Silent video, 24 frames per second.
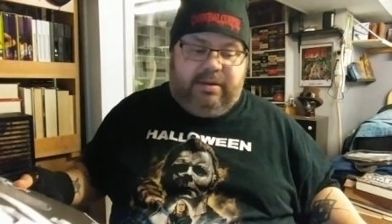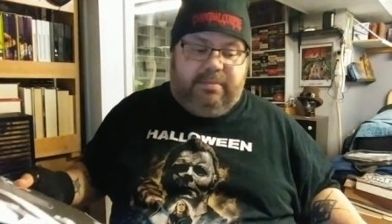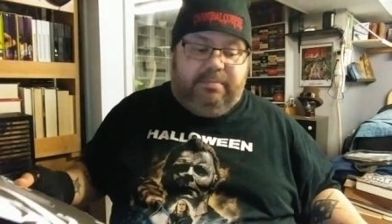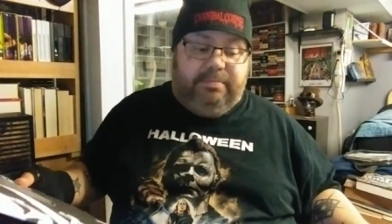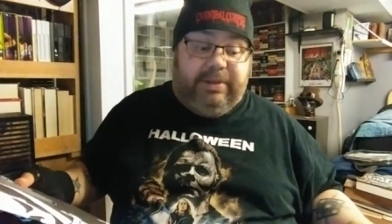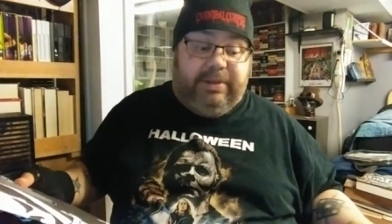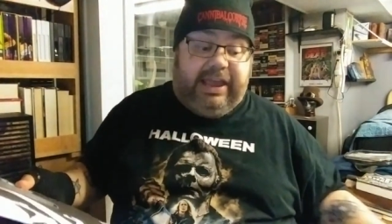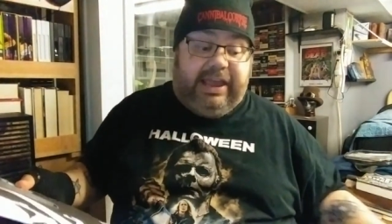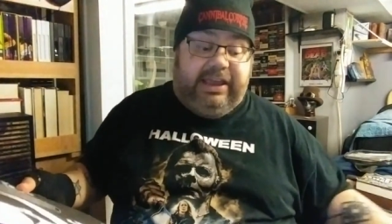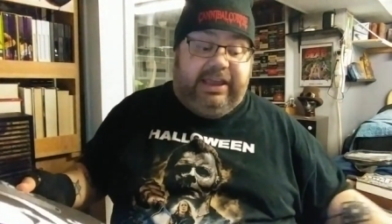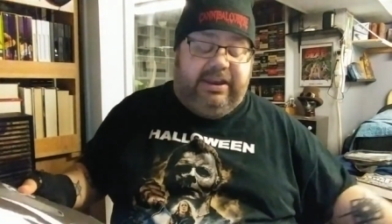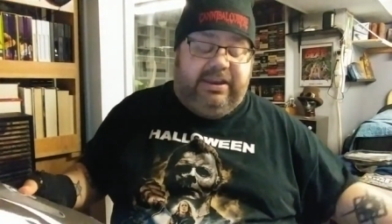
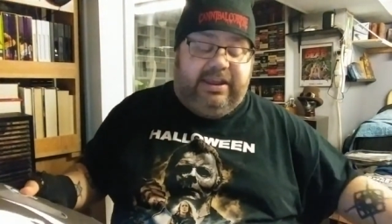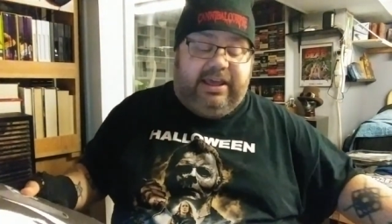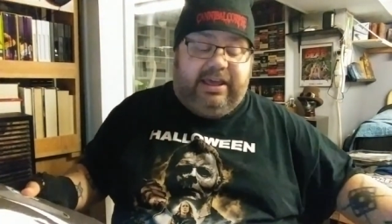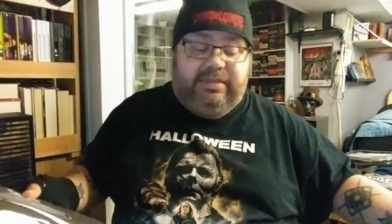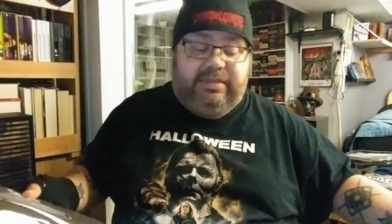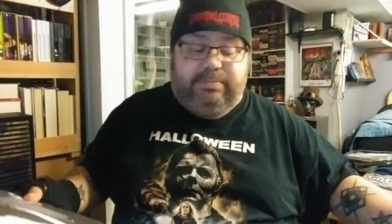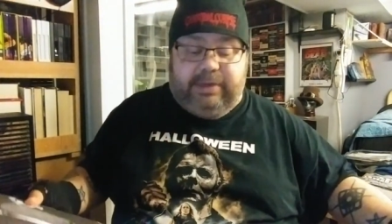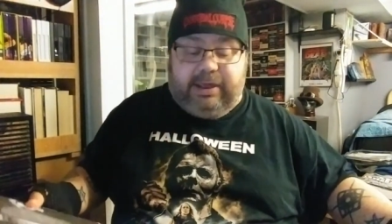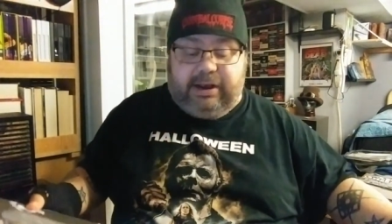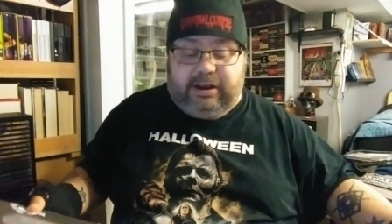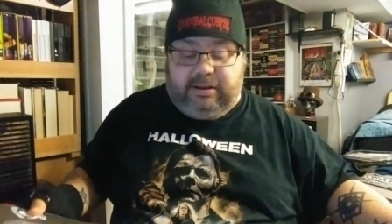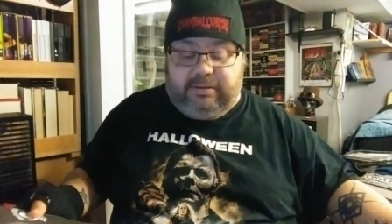black and death
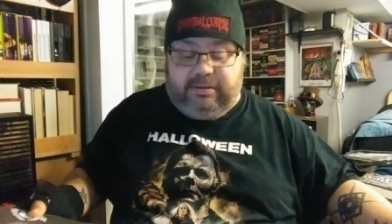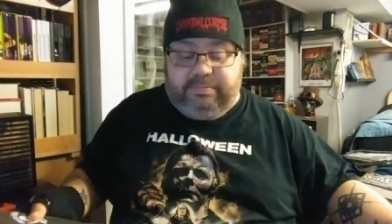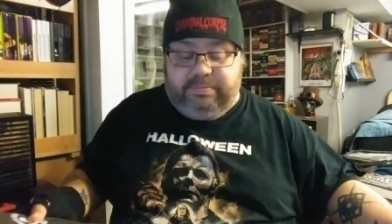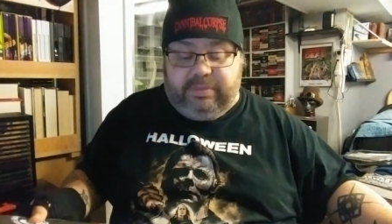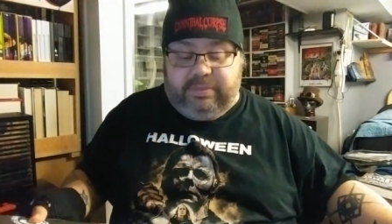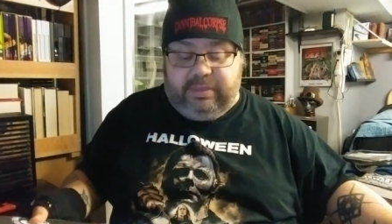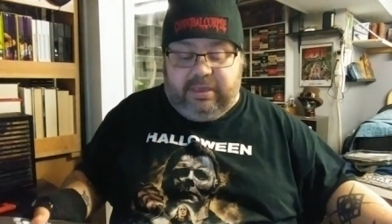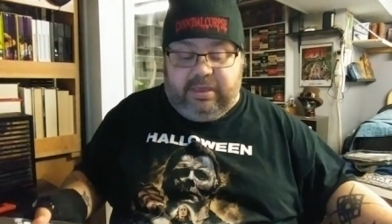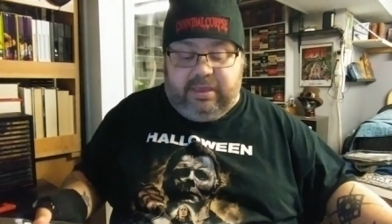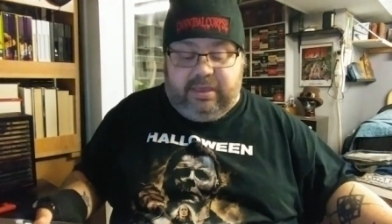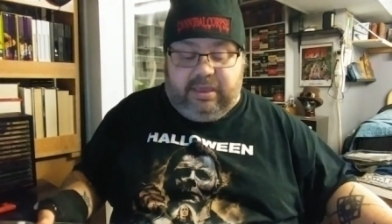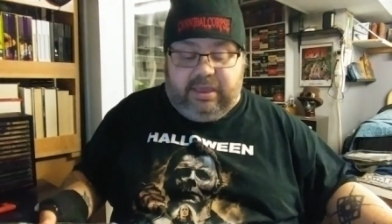metal.
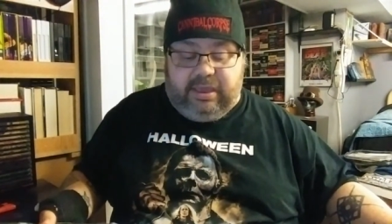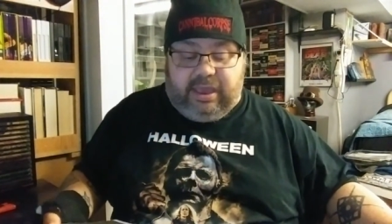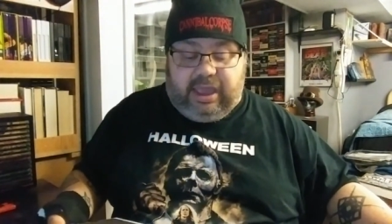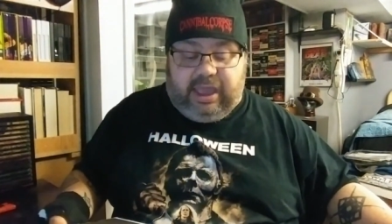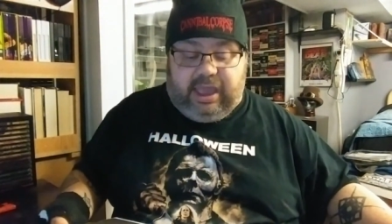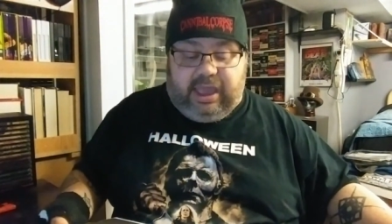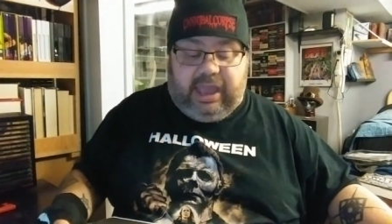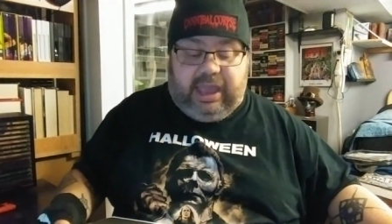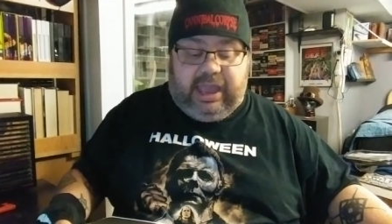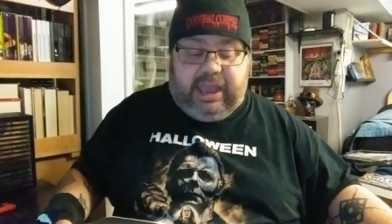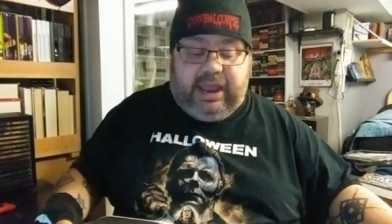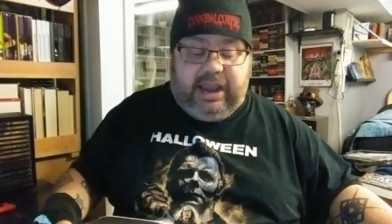
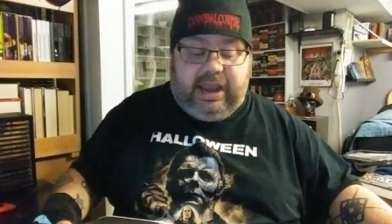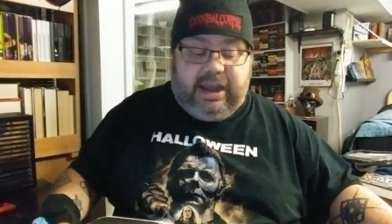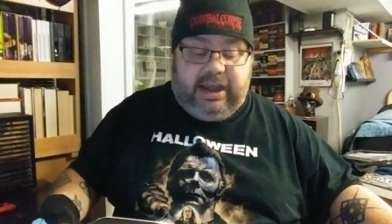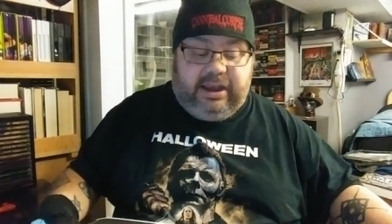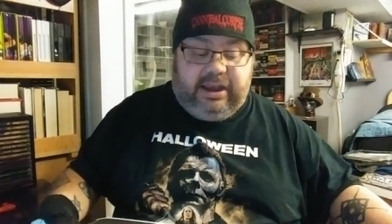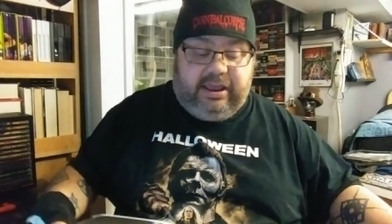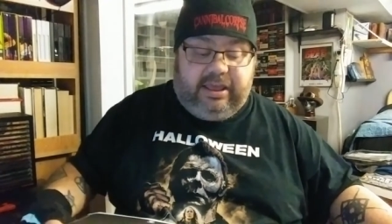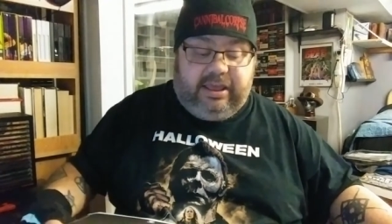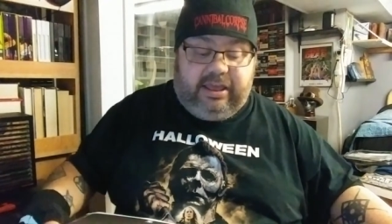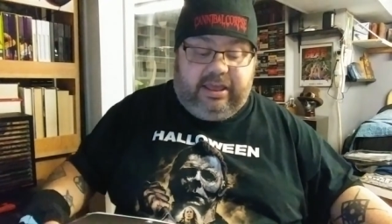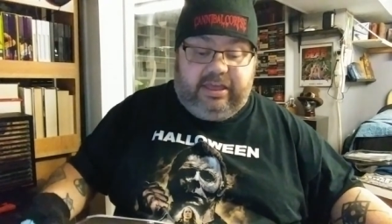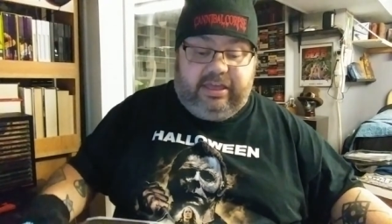And
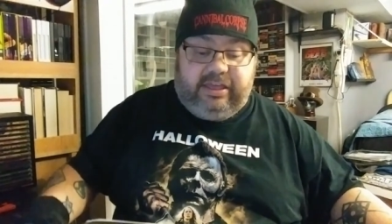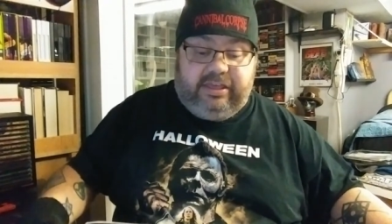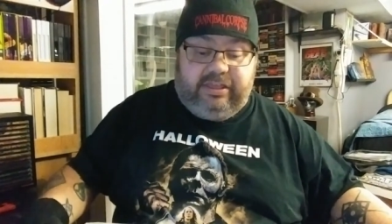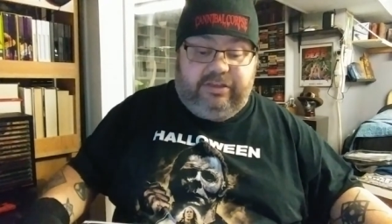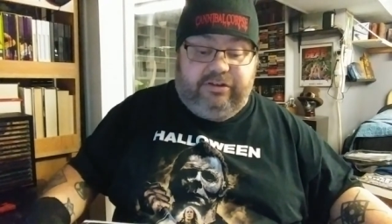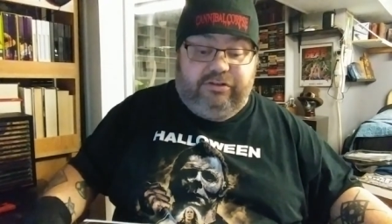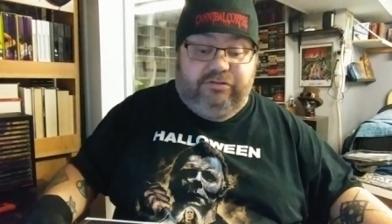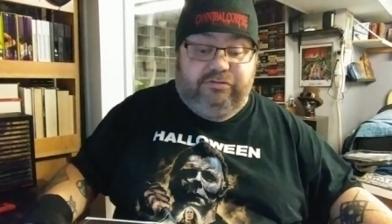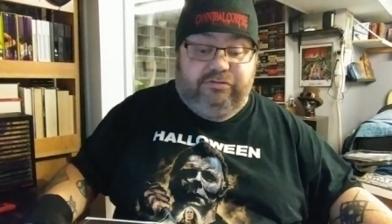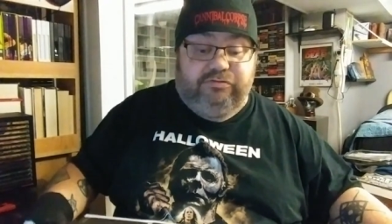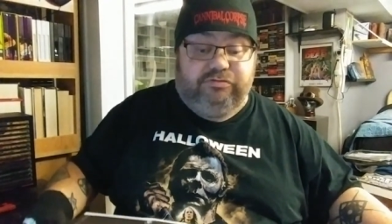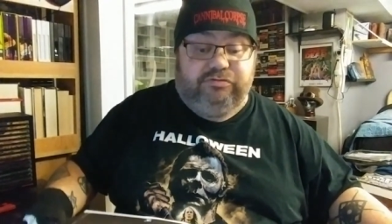
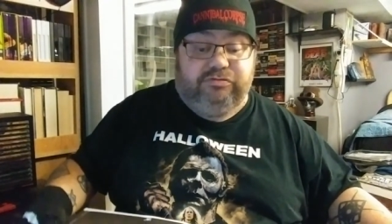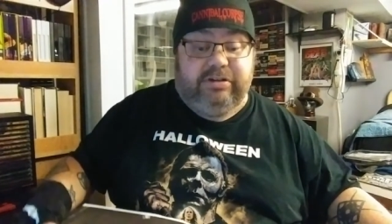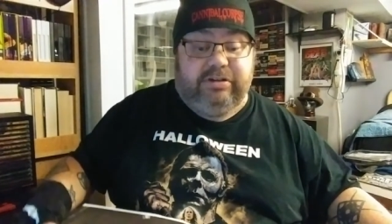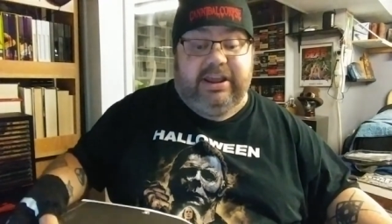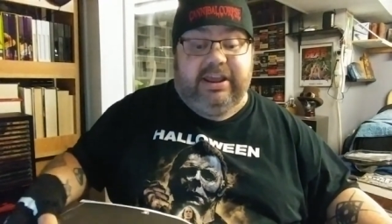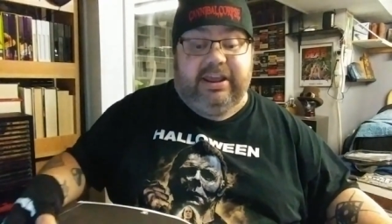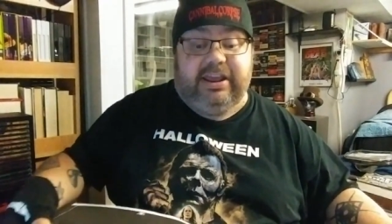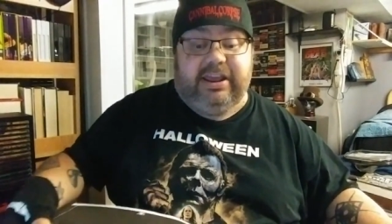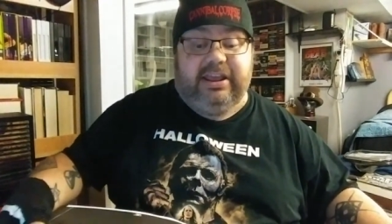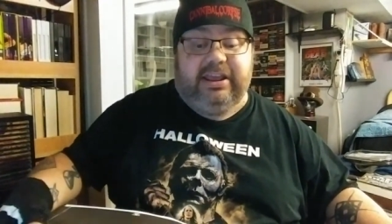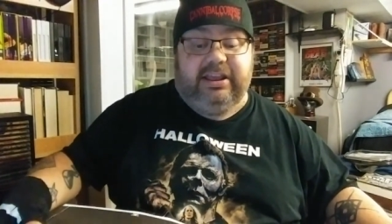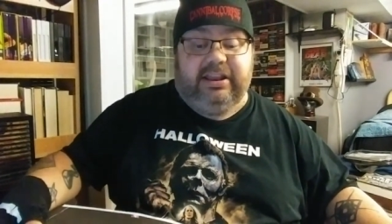they're
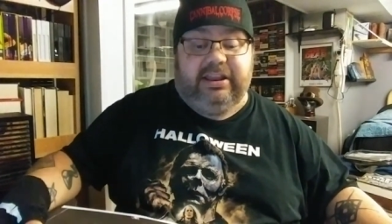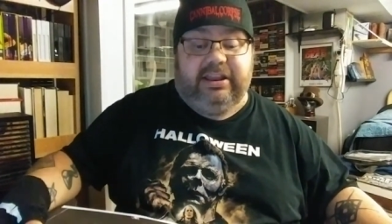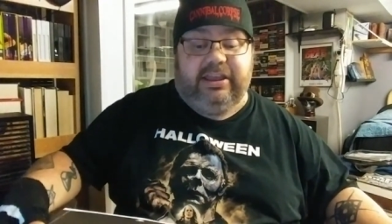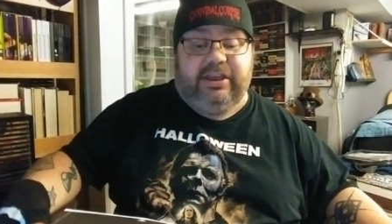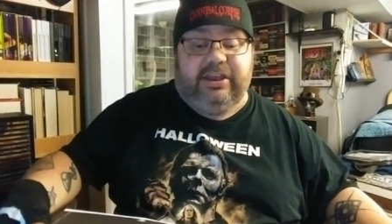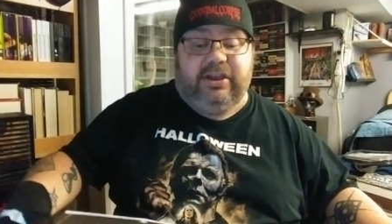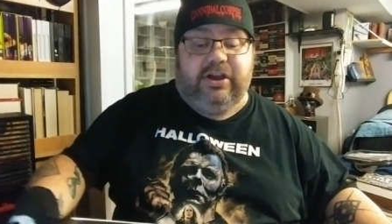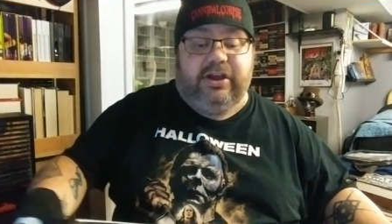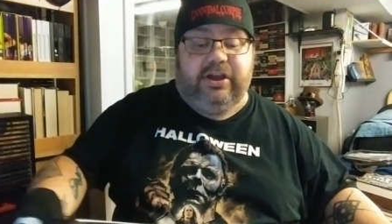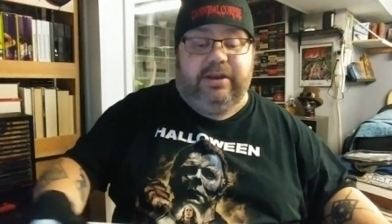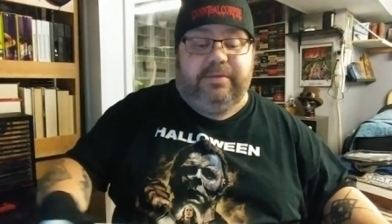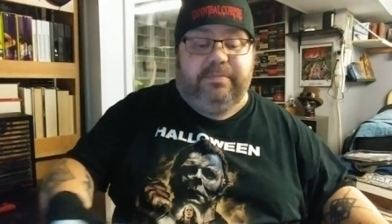really
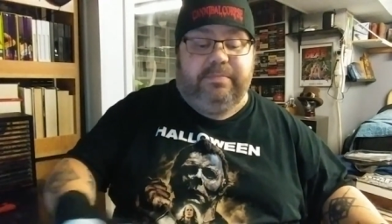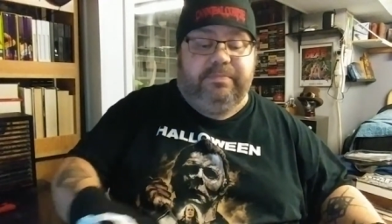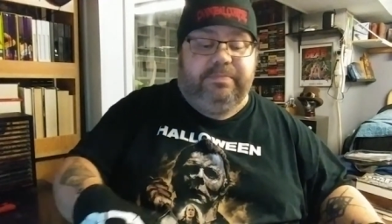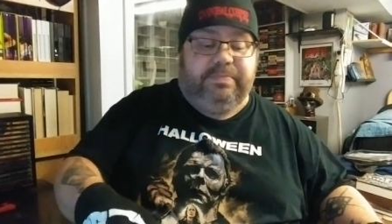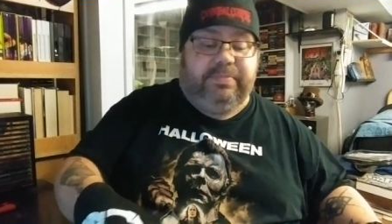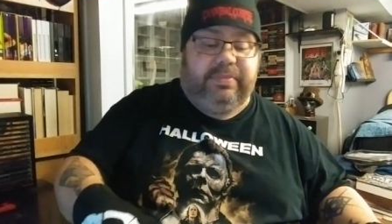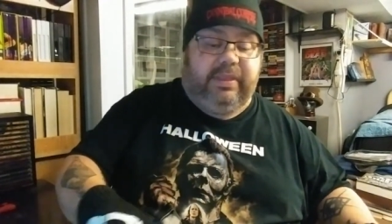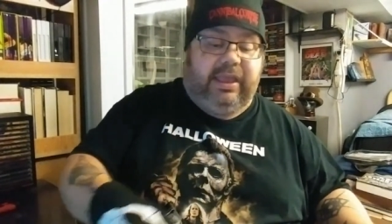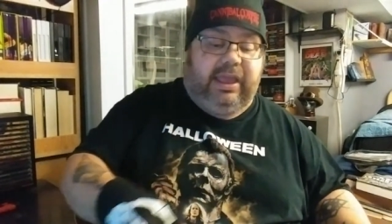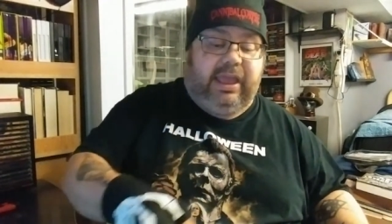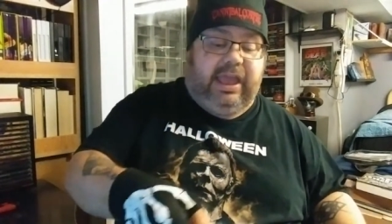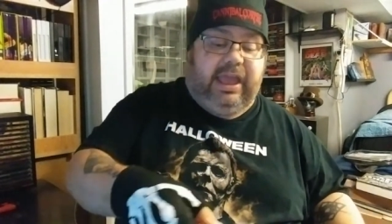good.
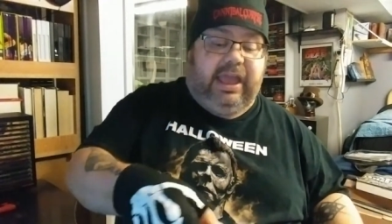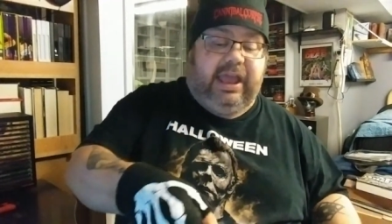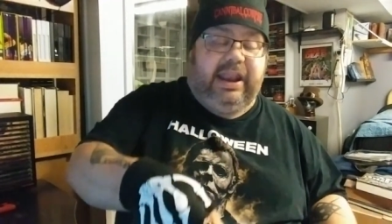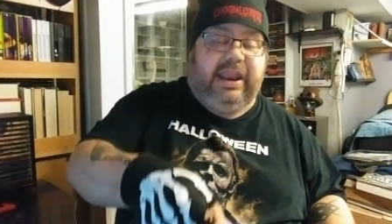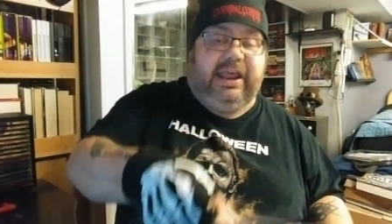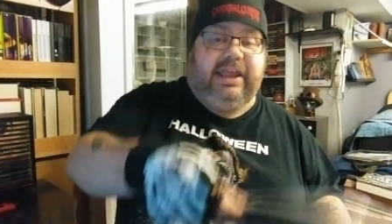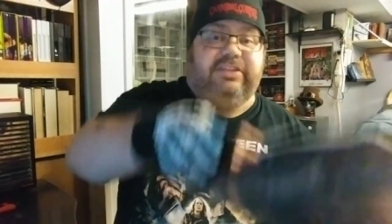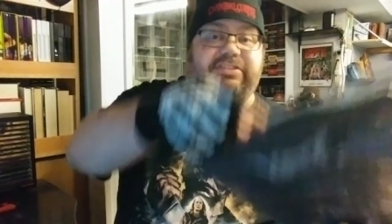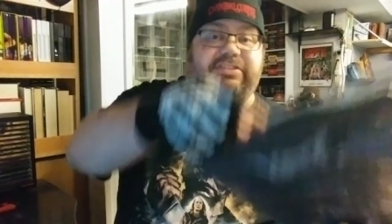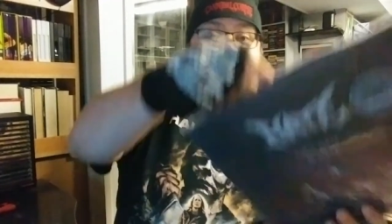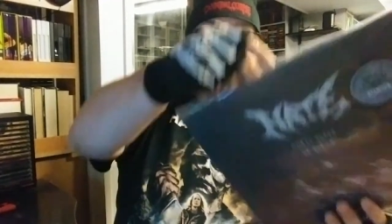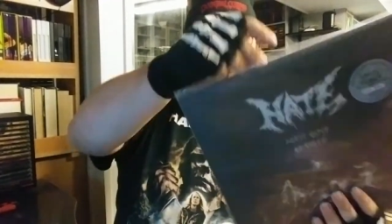And
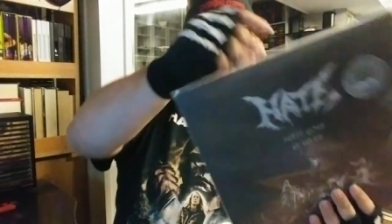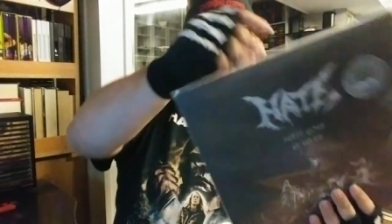that's a